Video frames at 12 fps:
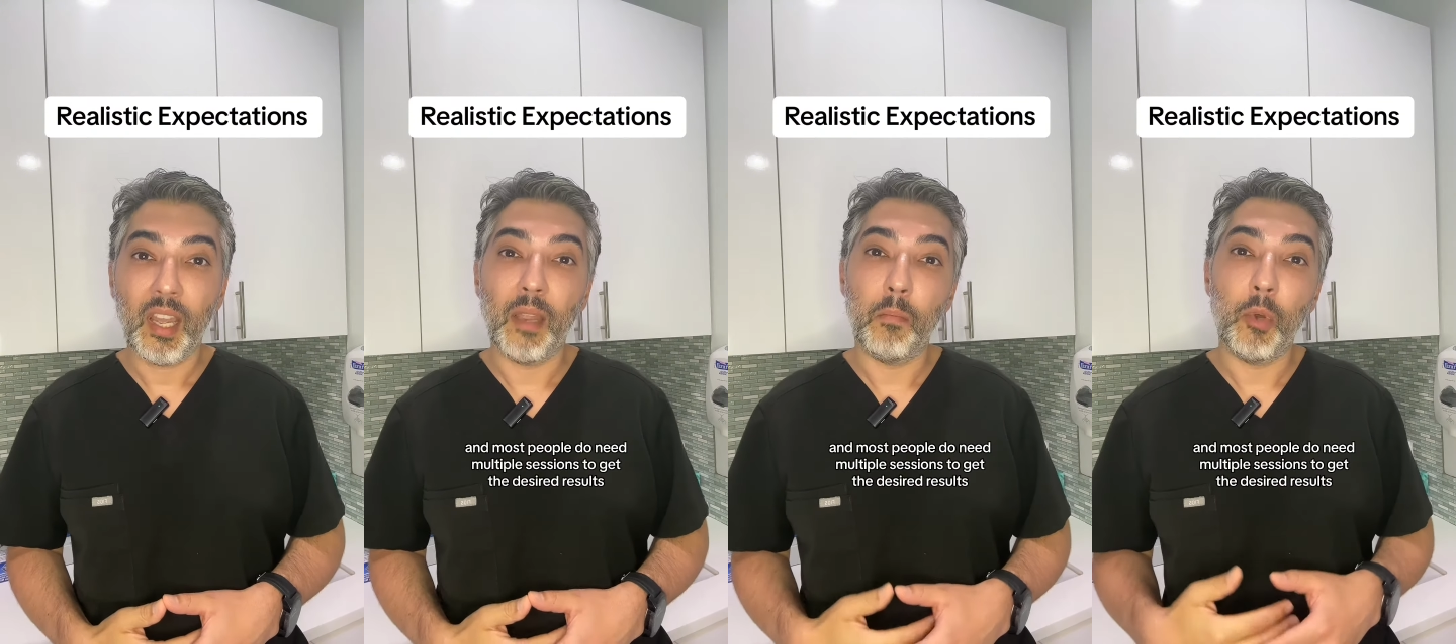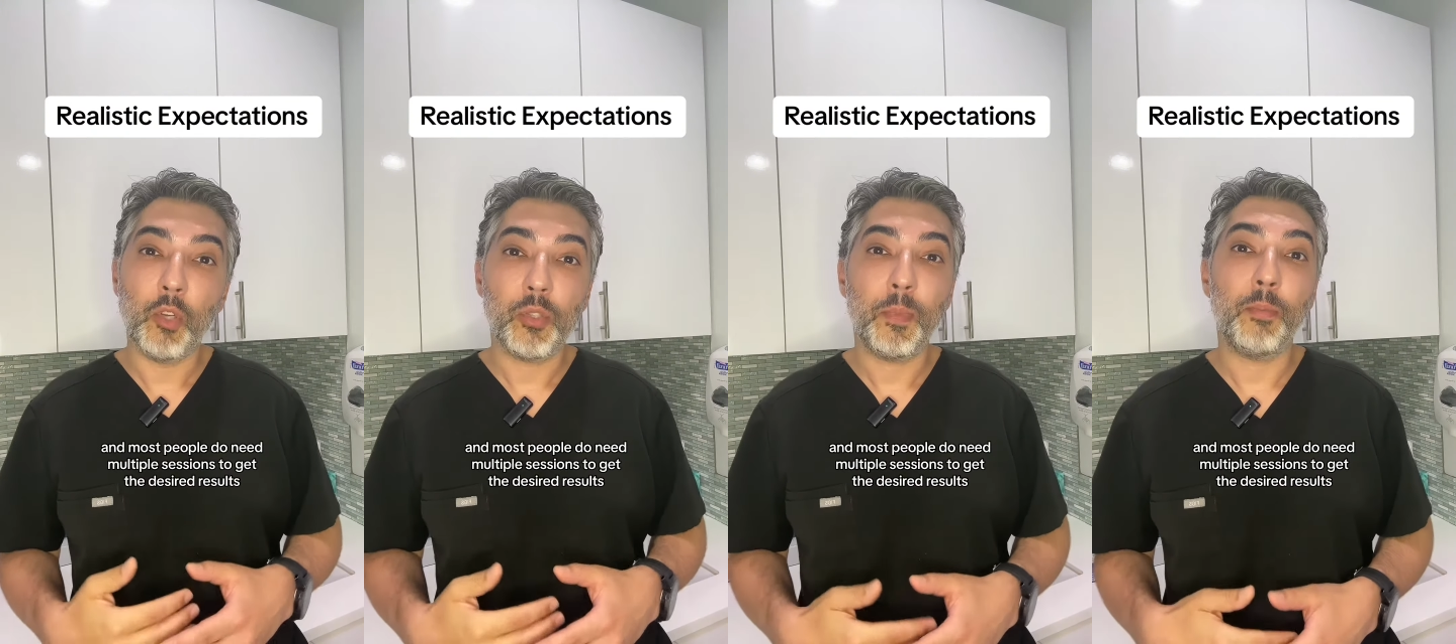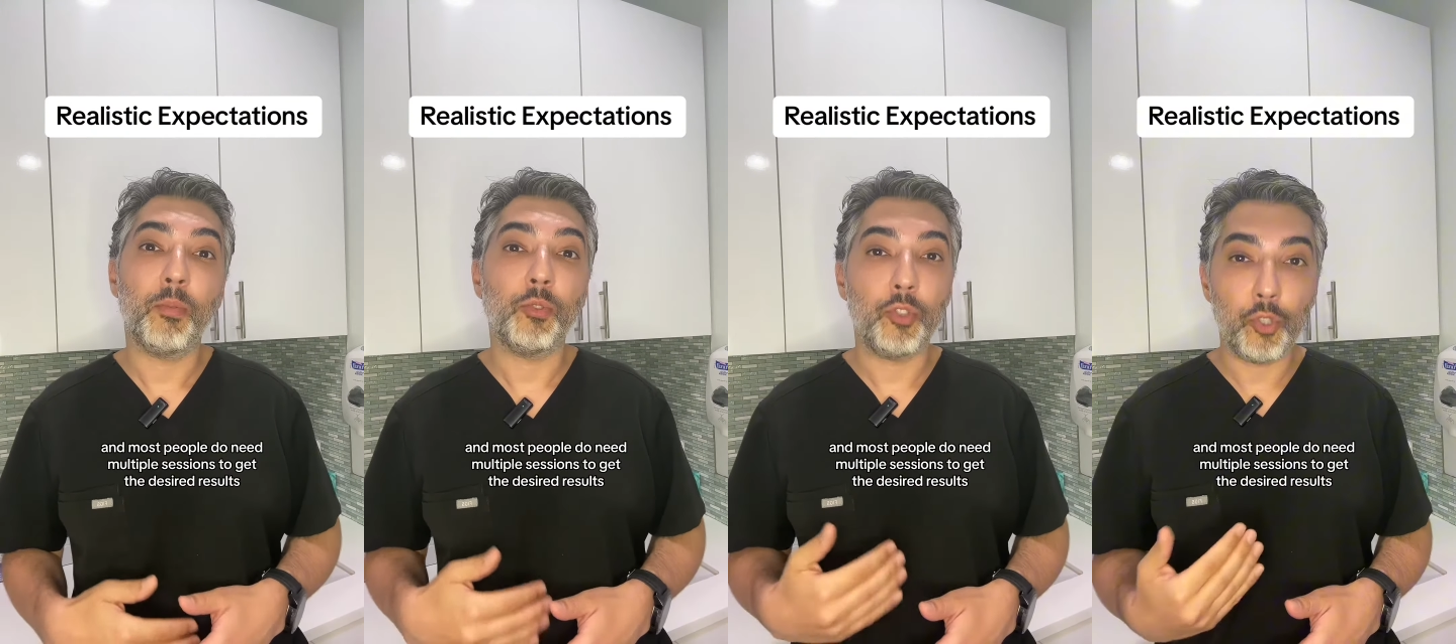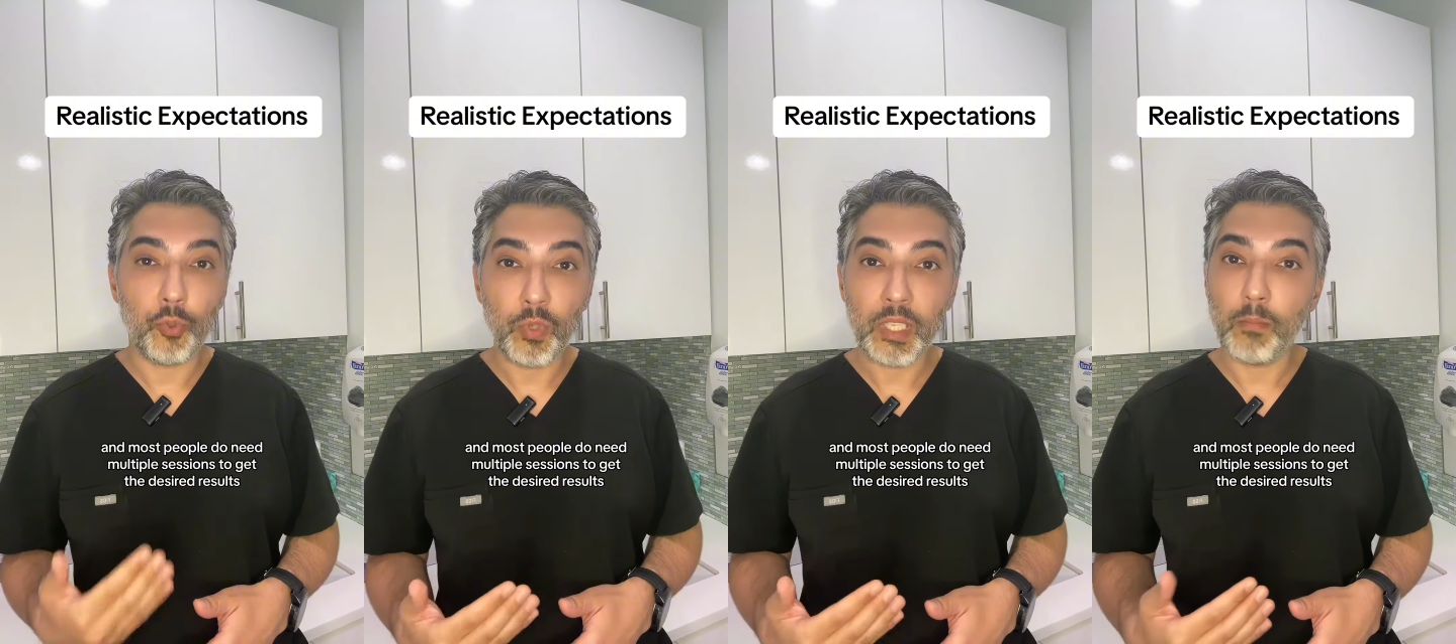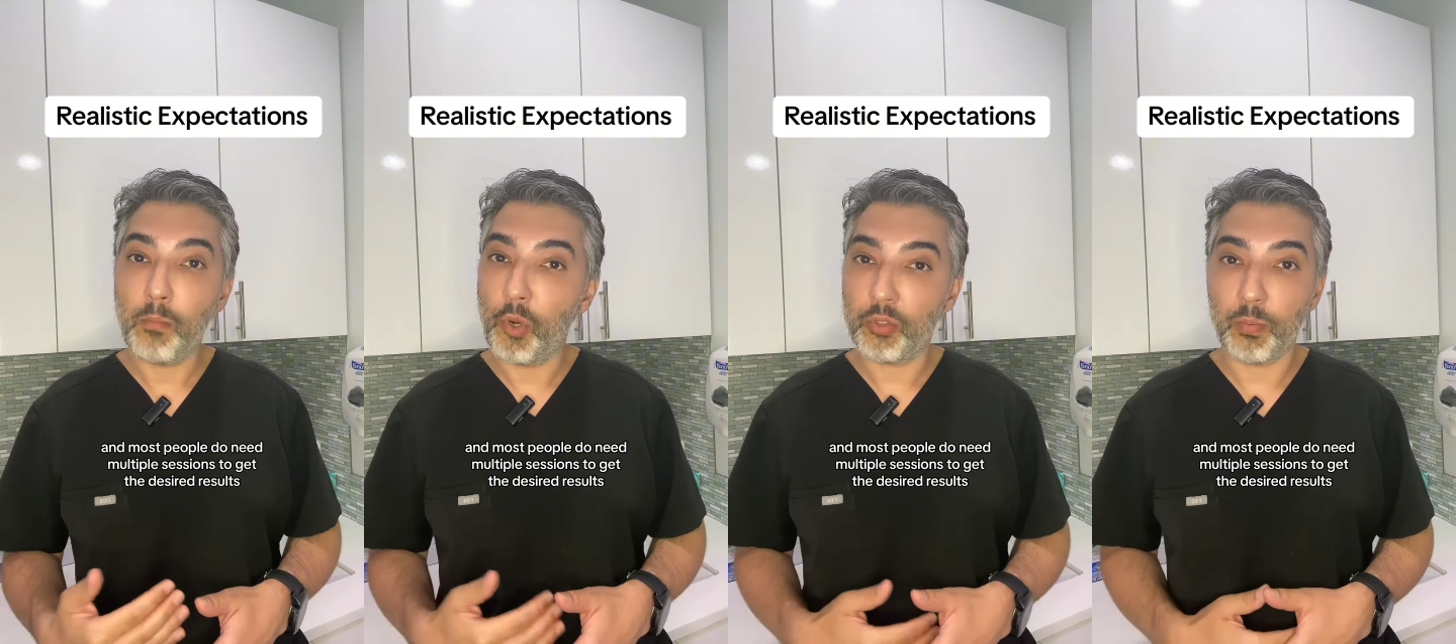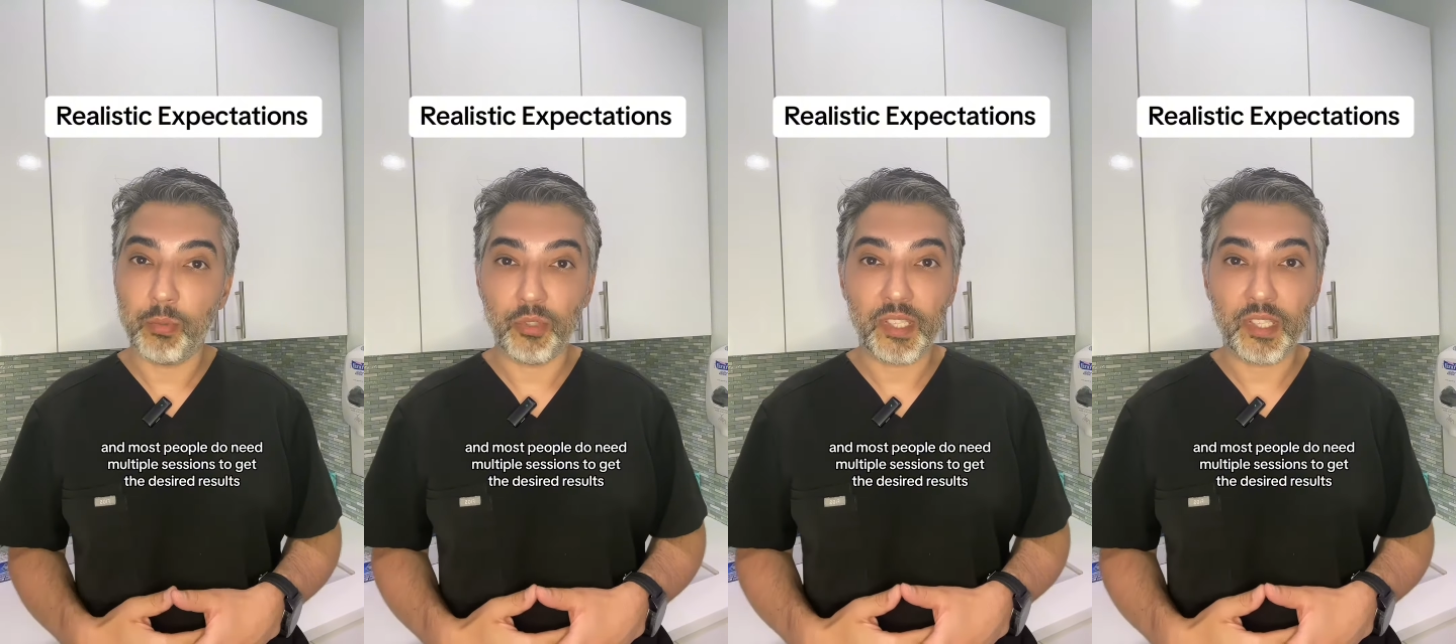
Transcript: and most people do need multiple